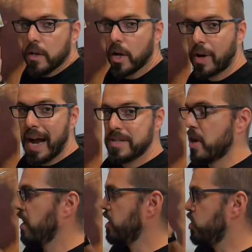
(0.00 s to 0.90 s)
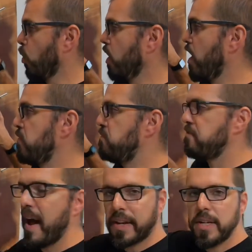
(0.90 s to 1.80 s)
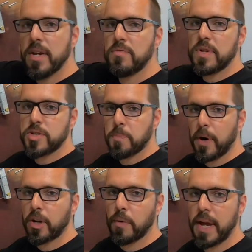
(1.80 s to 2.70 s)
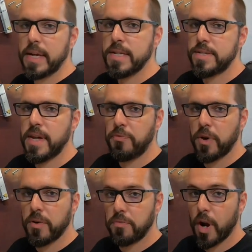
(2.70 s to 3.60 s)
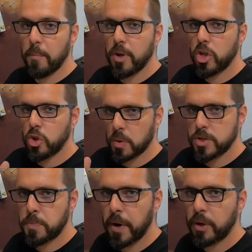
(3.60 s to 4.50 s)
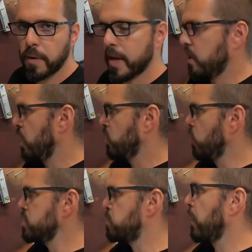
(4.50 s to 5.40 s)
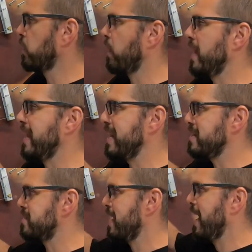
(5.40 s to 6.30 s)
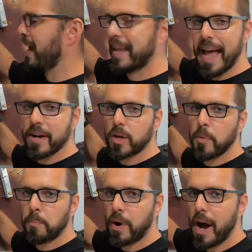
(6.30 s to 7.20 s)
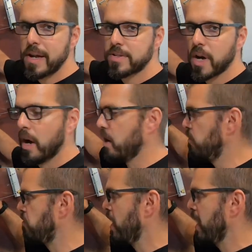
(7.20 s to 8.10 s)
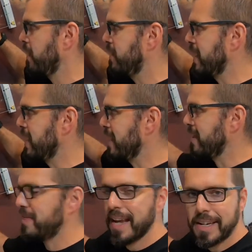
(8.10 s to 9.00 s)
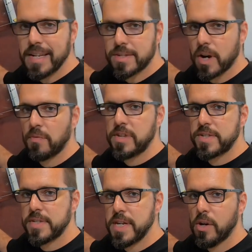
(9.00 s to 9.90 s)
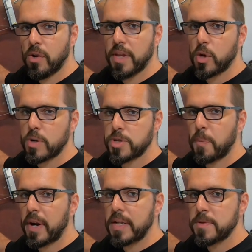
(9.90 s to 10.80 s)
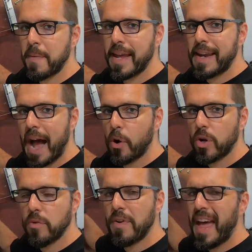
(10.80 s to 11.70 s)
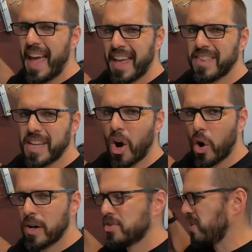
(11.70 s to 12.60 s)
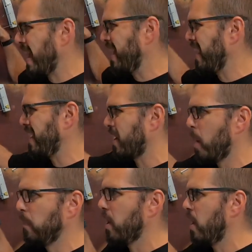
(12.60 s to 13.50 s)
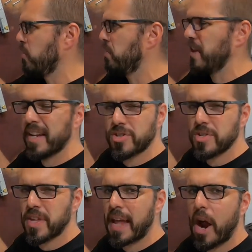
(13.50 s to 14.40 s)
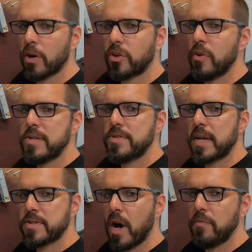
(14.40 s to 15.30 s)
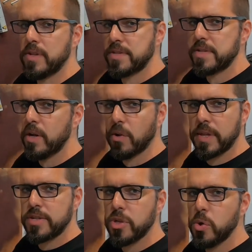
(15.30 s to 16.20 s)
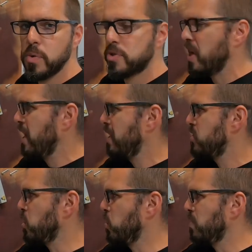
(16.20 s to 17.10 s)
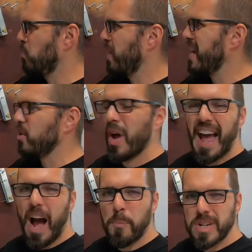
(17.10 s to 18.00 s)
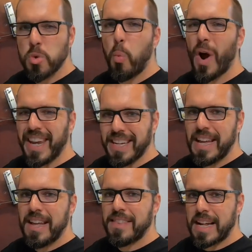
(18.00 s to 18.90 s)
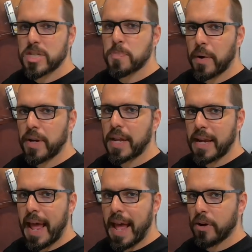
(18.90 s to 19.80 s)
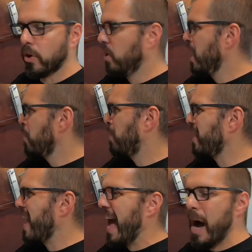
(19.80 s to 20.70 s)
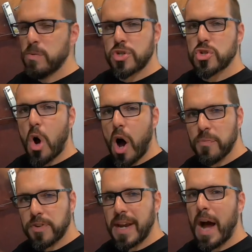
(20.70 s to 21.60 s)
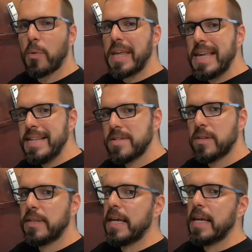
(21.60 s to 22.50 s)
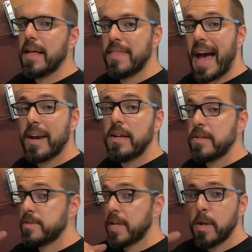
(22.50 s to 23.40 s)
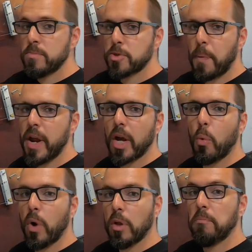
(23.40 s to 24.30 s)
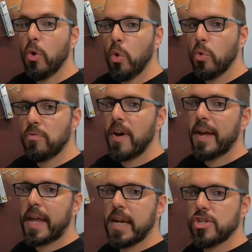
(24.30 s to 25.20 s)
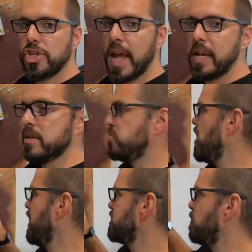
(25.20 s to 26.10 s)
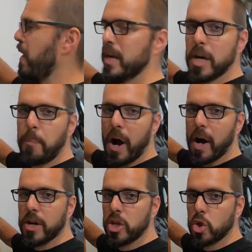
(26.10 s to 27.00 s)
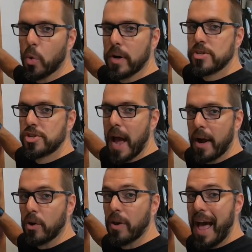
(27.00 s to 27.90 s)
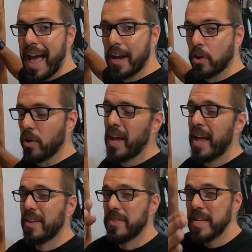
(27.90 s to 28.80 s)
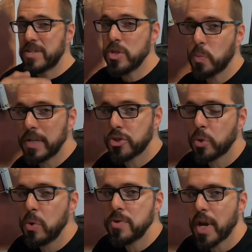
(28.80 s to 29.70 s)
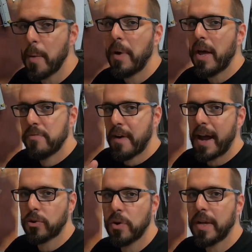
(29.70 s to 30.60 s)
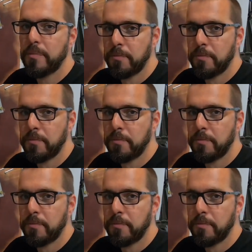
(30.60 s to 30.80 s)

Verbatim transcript: Now guys, your effective spring rate is different from your spring rate. Your spring rate is, again, comprised of the thickness of the steel that your spring is made out of and the arch and a couple of other things, just the characteristics of the steel that's used to rate how much weight that spring can handle. But how soft and how easily that same spring will move can change depending upon your shackle angle. And this is what screws up factory